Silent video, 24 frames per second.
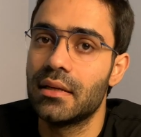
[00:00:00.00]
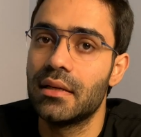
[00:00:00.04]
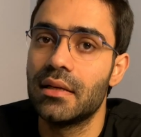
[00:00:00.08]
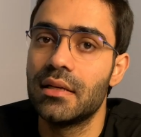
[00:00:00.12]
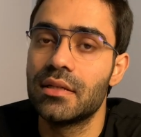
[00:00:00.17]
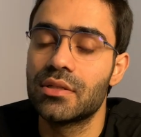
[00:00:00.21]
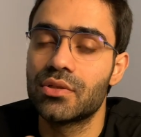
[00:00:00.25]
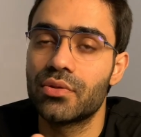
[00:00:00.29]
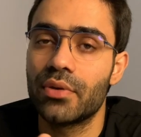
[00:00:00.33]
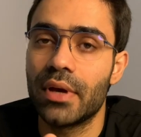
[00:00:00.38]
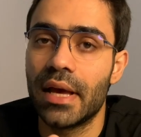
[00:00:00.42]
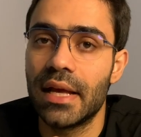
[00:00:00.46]

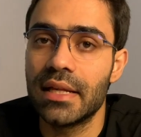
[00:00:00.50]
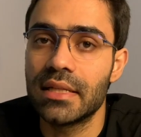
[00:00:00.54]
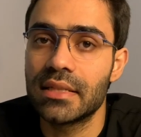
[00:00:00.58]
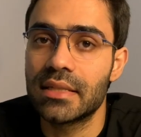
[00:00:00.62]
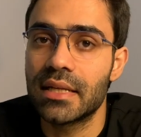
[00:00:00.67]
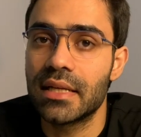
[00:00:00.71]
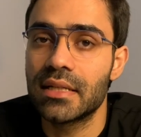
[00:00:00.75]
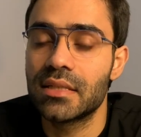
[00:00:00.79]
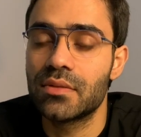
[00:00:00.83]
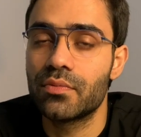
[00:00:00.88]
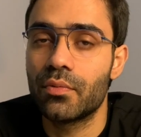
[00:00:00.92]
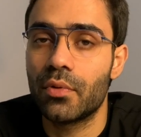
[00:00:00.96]
So
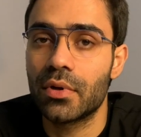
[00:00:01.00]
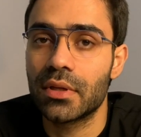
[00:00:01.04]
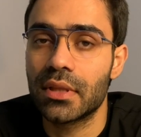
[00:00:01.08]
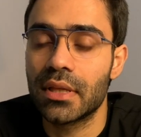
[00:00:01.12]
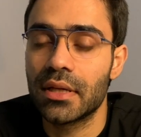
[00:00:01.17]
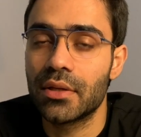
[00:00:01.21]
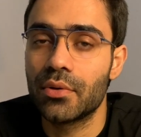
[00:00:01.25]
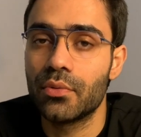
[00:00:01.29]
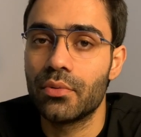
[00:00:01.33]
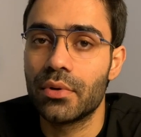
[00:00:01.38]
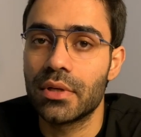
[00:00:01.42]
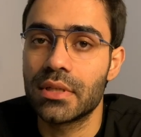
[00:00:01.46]
NSAIDs, what they
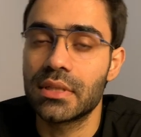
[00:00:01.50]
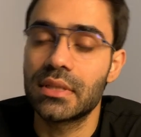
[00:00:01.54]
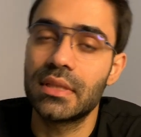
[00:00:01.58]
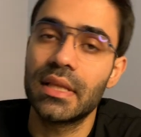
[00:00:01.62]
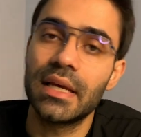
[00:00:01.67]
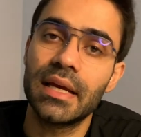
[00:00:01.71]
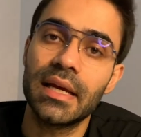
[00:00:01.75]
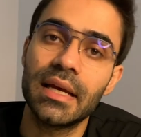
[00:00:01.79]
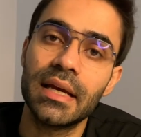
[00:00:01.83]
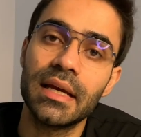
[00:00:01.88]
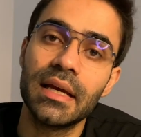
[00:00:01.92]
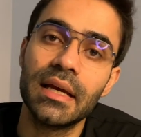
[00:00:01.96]
do is
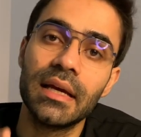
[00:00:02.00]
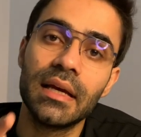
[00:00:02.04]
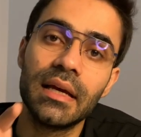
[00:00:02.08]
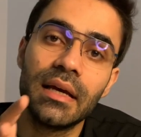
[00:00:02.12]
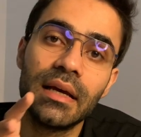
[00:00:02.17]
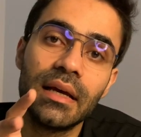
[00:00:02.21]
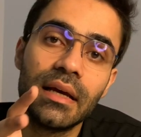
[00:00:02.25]
they